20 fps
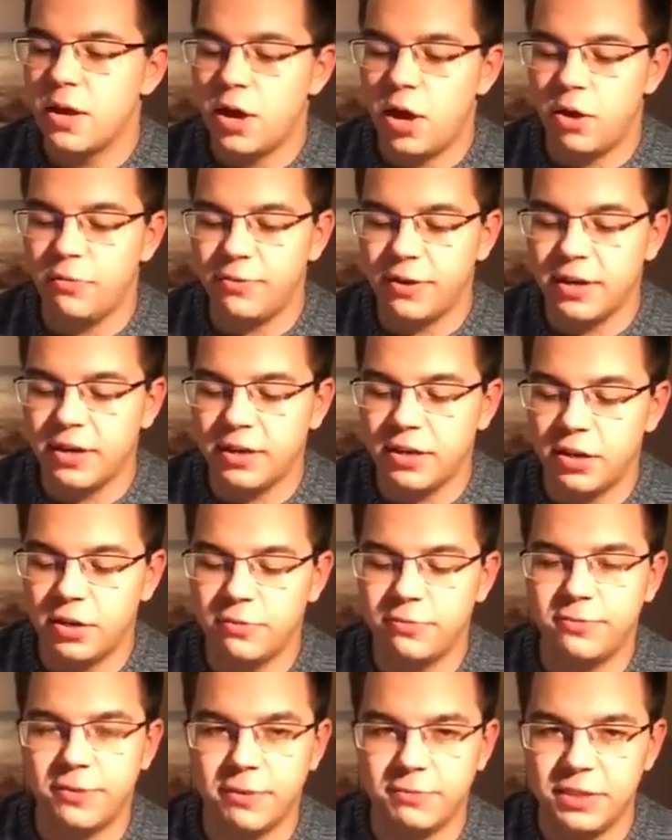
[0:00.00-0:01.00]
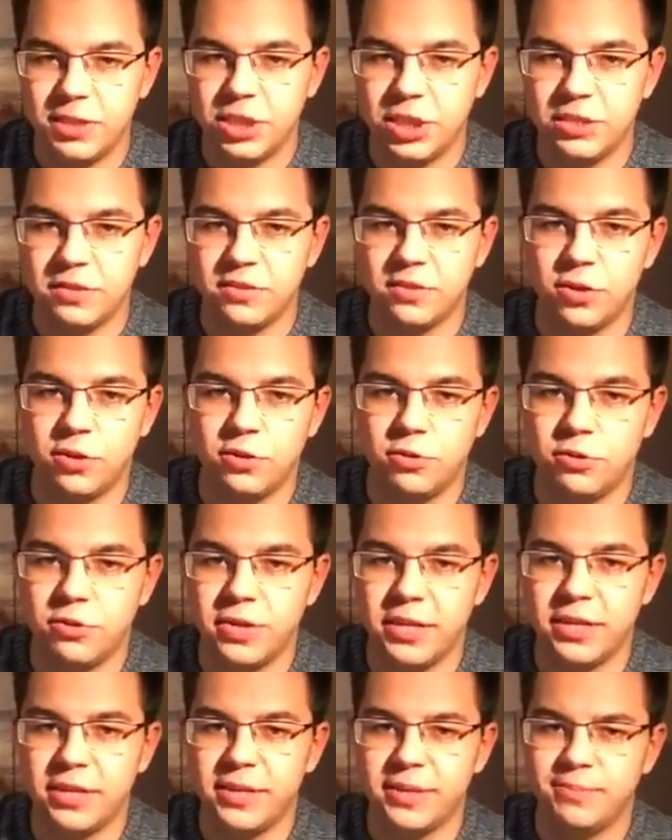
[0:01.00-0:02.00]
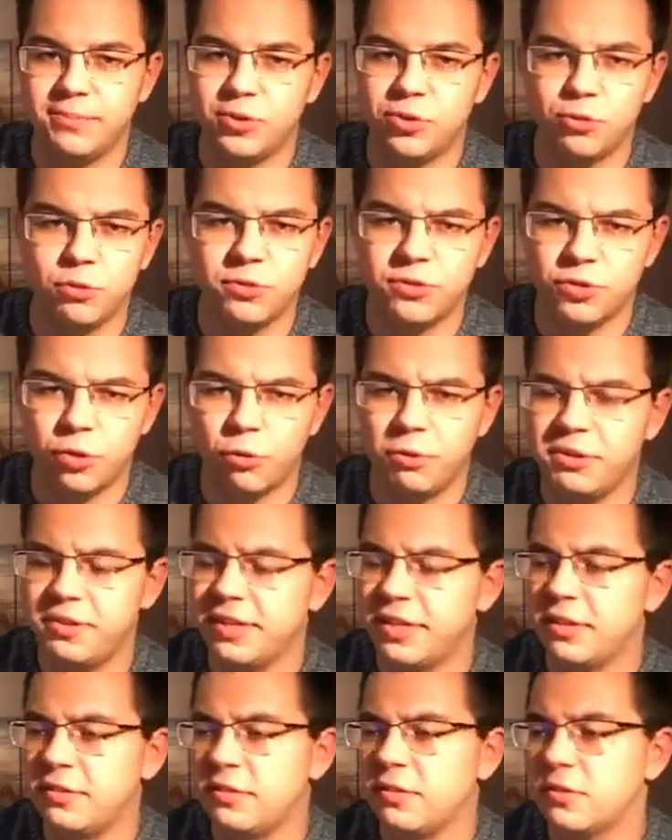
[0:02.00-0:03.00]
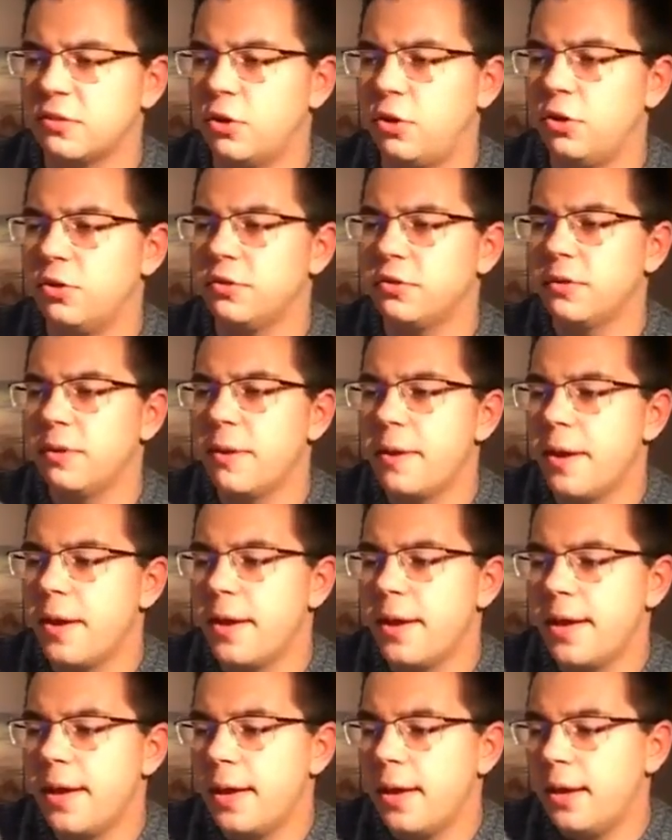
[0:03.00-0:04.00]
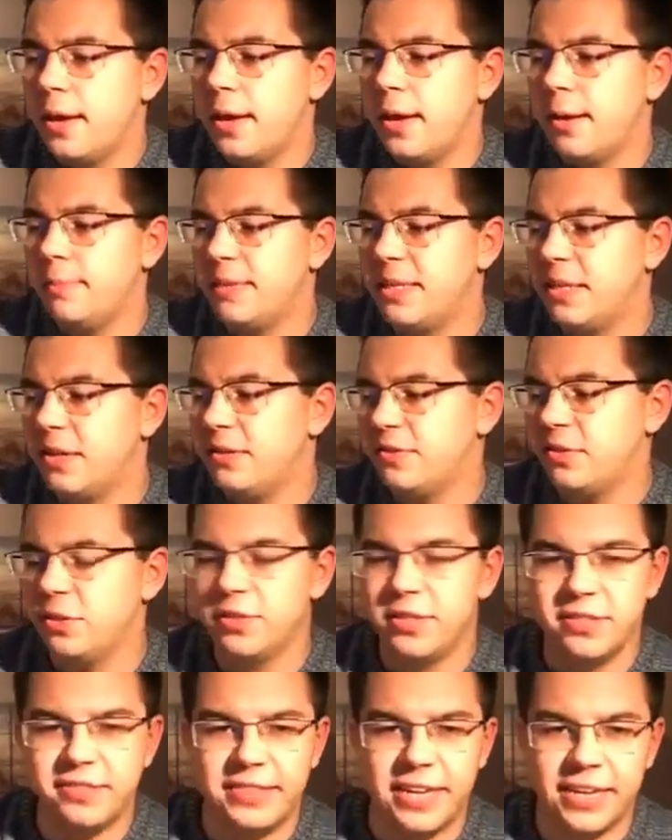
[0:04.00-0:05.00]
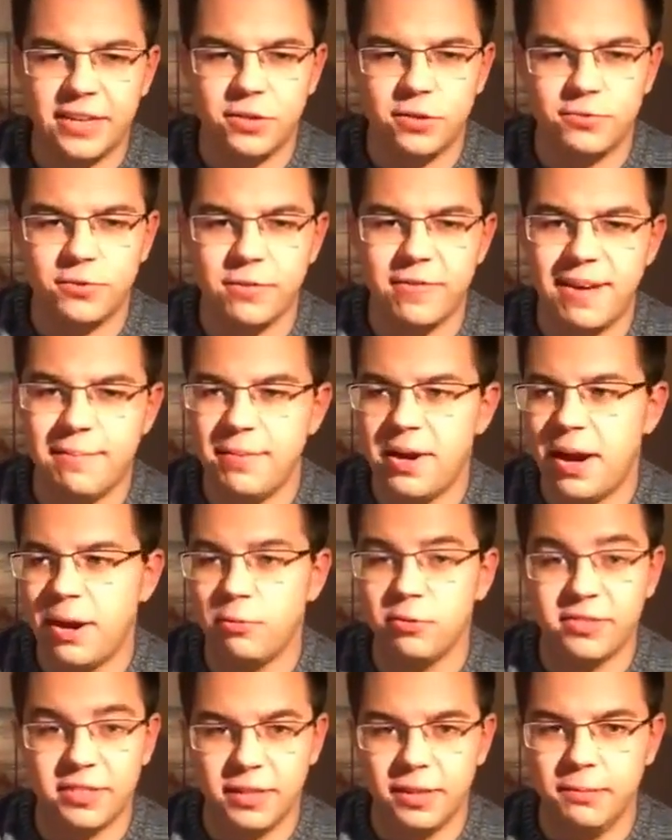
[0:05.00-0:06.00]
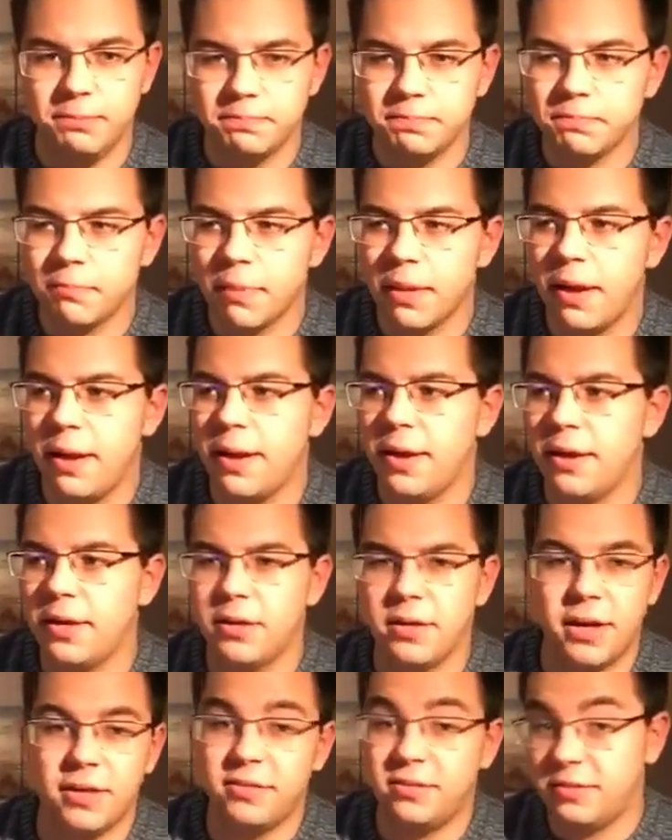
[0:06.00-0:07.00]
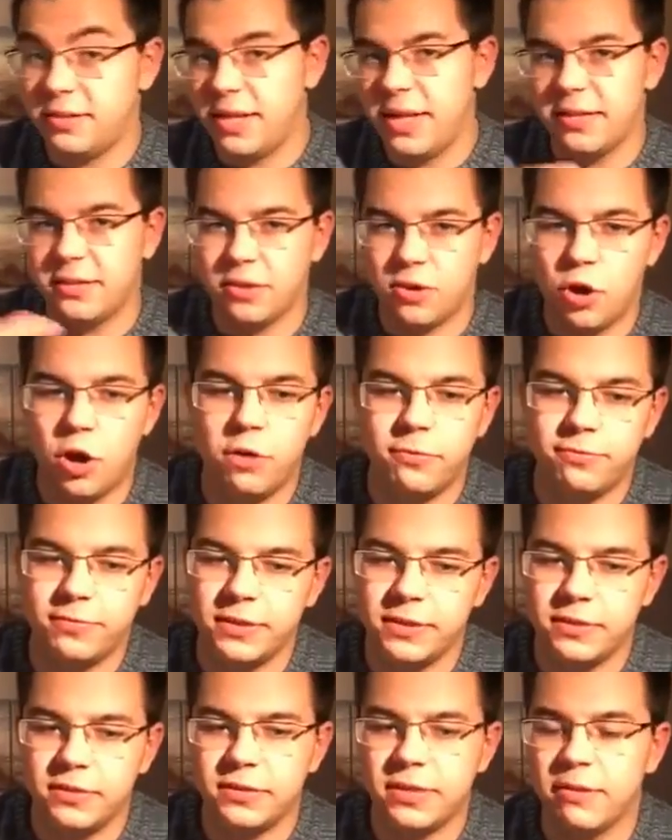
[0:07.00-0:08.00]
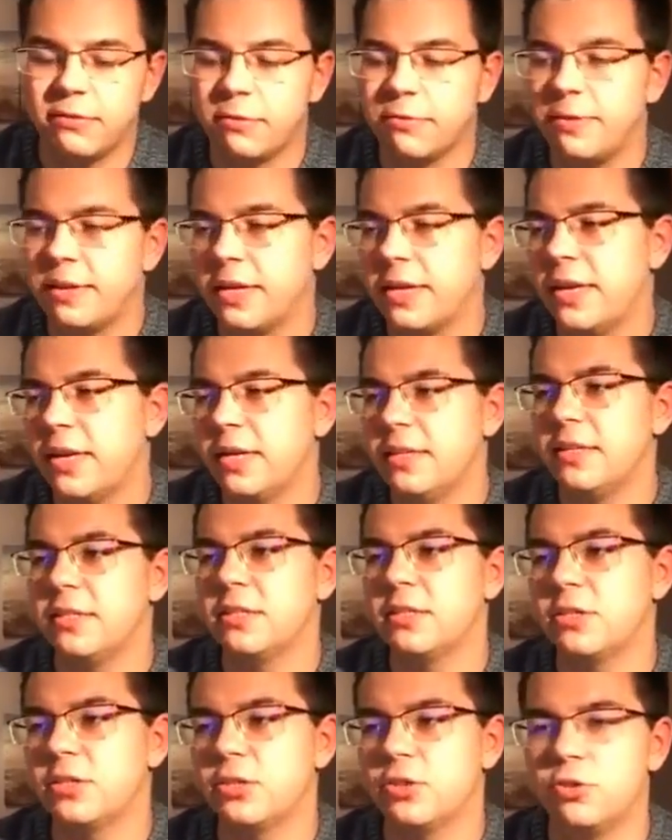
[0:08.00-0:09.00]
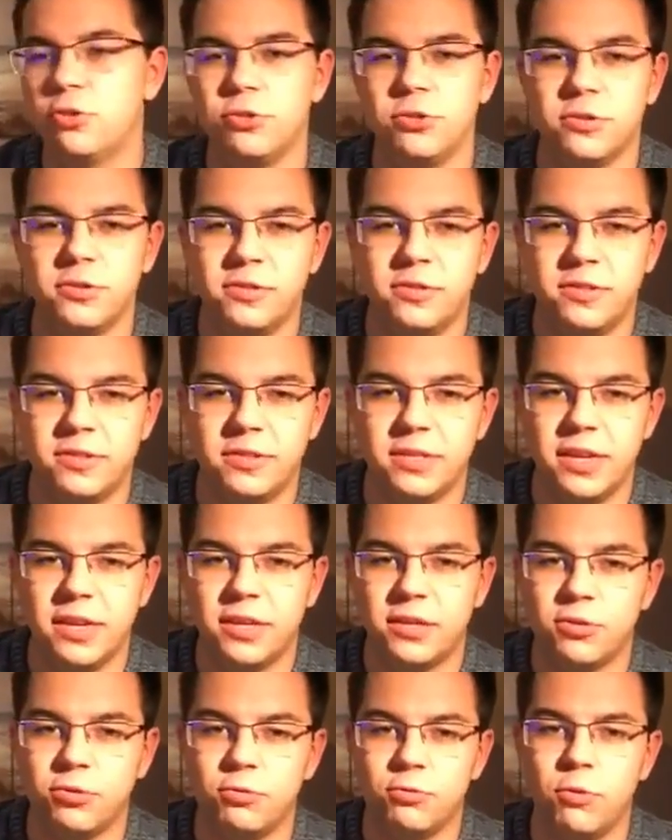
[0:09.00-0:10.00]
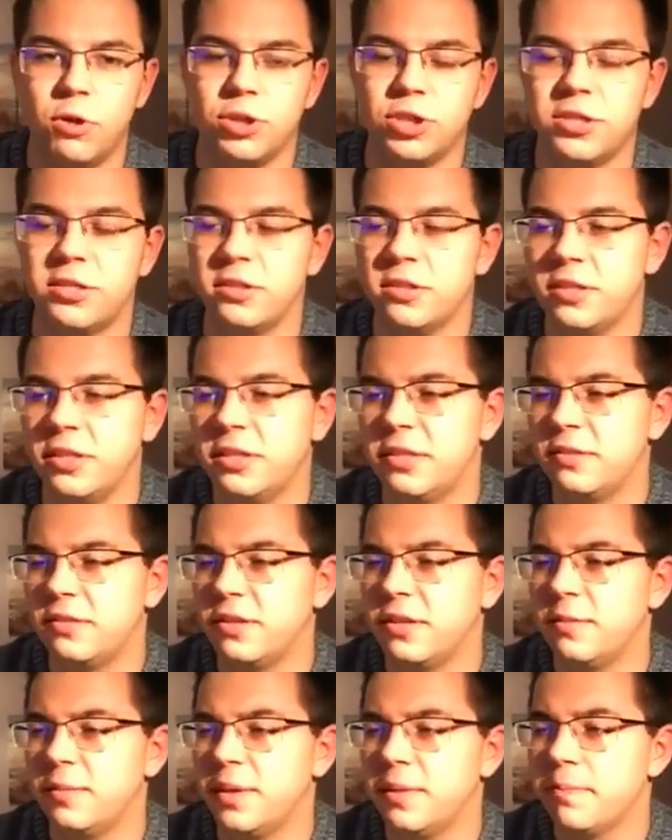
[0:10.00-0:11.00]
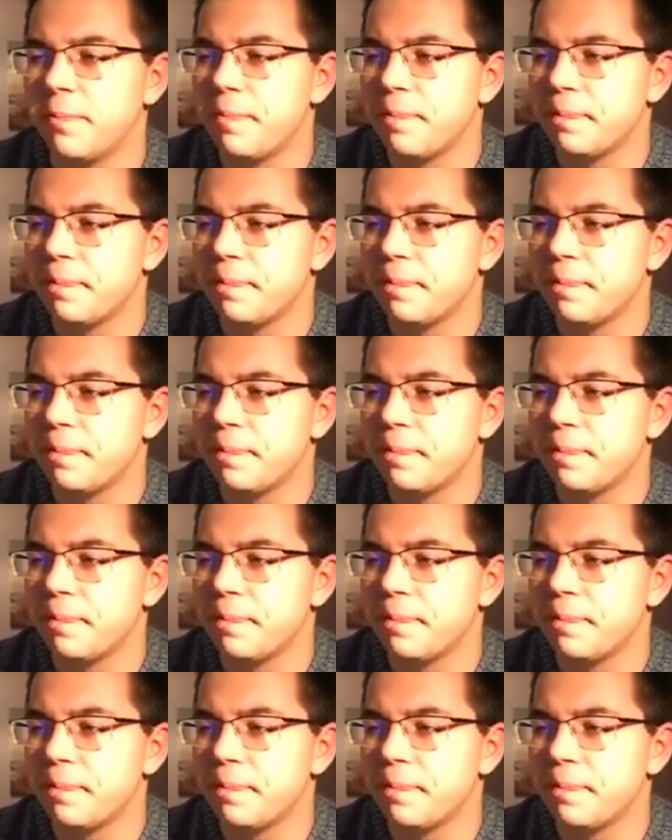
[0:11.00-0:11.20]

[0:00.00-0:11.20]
of Avicii, so True Stories, I guess it's called. Because on the 2nd of November I was ill. I still had the cough and everything, and I couldn't watch it in the cinema.